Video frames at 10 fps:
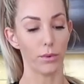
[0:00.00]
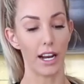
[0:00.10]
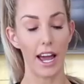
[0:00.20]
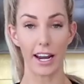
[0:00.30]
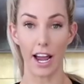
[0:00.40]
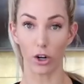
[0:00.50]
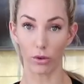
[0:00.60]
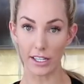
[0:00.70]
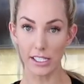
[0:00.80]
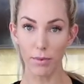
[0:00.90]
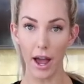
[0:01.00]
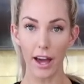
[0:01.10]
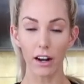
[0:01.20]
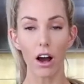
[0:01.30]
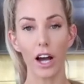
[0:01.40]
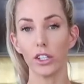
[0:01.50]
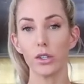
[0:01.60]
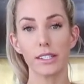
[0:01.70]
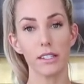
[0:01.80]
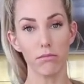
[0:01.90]
then we're gonna add our greens powder. I
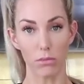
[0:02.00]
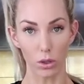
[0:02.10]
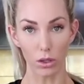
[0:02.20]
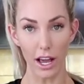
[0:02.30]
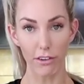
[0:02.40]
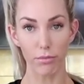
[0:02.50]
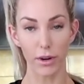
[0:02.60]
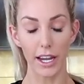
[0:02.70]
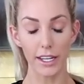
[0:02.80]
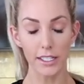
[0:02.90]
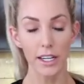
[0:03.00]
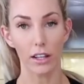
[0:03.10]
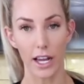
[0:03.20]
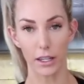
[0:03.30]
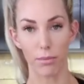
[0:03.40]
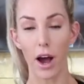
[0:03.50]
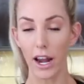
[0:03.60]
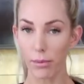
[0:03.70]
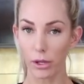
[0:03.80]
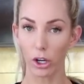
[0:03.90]
use the More Life brand. I like the
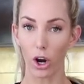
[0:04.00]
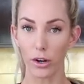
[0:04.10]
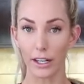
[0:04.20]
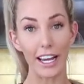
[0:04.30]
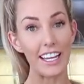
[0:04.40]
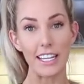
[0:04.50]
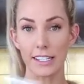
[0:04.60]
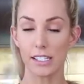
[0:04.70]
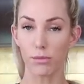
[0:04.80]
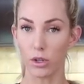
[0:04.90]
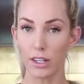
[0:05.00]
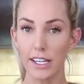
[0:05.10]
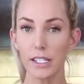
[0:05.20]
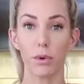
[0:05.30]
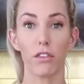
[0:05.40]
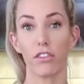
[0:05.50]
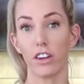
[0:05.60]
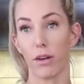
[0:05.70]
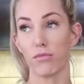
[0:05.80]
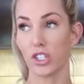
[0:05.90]
pineapple and coconut in smoothies, but
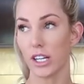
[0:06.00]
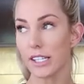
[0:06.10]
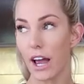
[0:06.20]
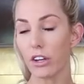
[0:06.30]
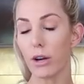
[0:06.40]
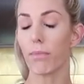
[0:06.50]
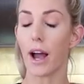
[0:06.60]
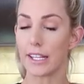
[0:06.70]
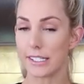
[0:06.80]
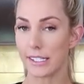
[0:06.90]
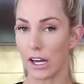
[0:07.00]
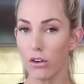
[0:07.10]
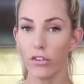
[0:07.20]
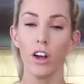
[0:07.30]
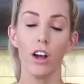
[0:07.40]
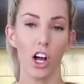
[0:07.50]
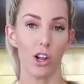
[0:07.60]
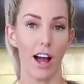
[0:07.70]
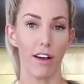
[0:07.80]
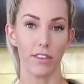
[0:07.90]
if I'm just having it by itself,
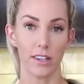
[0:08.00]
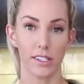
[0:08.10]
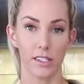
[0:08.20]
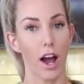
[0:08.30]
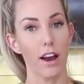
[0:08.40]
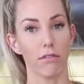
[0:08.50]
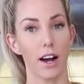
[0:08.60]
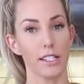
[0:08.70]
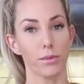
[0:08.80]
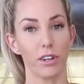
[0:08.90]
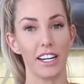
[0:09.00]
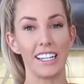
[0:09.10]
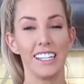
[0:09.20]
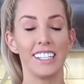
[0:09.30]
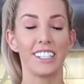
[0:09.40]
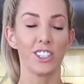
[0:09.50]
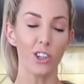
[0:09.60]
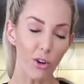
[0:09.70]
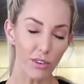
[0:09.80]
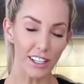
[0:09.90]
I'll have the acai raspberry.
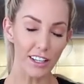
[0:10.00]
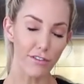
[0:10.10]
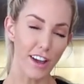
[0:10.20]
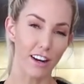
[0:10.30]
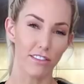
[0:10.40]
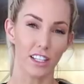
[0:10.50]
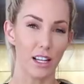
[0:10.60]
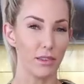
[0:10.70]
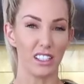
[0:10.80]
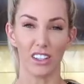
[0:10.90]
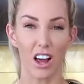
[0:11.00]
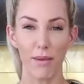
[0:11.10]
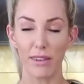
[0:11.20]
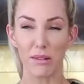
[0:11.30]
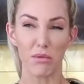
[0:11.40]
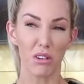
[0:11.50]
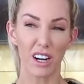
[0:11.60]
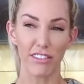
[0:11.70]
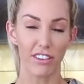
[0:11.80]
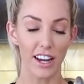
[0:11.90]
Not really a fan of the lemon and the lime anymore.
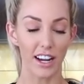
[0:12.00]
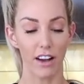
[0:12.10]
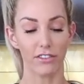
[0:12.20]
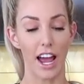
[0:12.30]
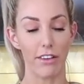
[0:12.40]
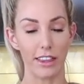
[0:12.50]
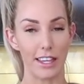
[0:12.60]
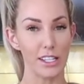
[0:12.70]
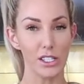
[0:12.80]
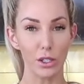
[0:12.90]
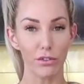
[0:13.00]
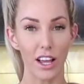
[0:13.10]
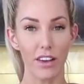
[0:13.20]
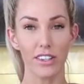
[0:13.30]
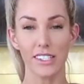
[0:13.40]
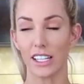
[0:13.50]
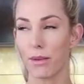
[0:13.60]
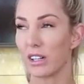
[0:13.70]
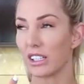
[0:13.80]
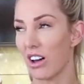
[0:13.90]
I find after having these two flavors, the
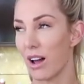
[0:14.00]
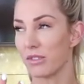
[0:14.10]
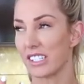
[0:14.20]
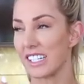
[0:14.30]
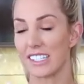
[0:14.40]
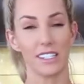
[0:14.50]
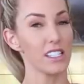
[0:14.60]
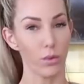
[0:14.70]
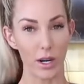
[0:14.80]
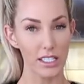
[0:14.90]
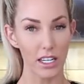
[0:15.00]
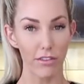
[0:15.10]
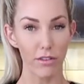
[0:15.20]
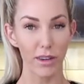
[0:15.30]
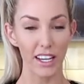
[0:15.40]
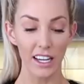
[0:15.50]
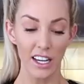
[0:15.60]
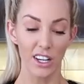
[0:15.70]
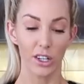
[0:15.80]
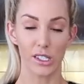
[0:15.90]
lemon and lime just isn't sweet enough for
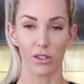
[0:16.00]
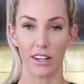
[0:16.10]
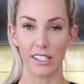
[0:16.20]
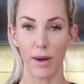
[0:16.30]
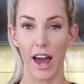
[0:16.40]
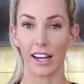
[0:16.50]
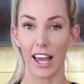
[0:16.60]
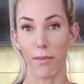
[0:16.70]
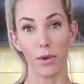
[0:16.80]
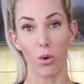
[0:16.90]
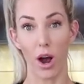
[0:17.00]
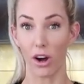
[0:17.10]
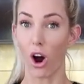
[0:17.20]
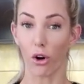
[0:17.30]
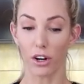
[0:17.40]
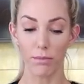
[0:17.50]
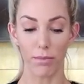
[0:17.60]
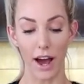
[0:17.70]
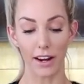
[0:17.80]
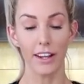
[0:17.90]
me, because greens powder can be quite horrid,
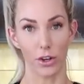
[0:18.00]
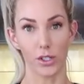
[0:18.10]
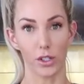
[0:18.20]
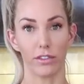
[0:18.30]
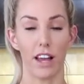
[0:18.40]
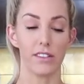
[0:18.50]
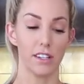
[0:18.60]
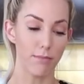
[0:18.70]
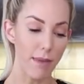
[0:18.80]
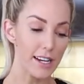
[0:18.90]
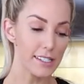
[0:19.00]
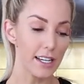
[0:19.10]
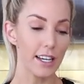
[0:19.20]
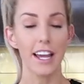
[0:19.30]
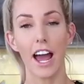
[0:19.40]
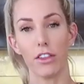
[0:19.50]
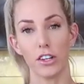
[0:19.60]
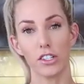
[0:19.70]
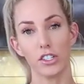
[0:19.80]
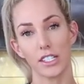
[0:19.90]
but those two flavors are amazing. And
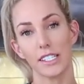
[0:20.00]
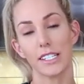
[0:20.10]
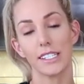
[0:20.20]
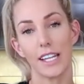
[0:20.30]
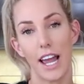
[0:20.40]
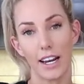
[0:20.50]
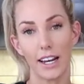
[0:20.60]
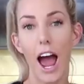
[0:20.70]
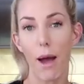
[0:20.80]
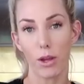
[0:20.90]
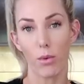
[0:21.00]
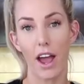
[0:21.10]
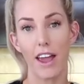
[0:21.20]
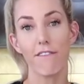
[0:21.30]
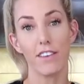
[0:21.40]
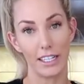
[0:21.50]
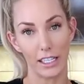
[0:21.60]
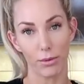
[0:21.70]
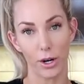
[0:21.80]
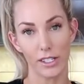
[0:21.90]
then just the standard Happy Way
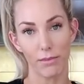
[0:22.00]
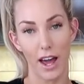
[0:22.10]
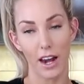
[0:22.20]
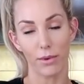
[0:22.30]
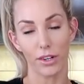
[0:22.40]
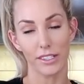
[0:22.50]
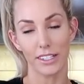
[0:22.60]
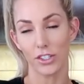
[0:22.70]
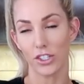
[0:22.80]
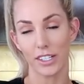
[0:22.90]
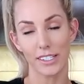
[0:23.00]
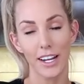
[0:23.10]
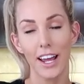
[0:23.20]
vanilla protein powder, because it is just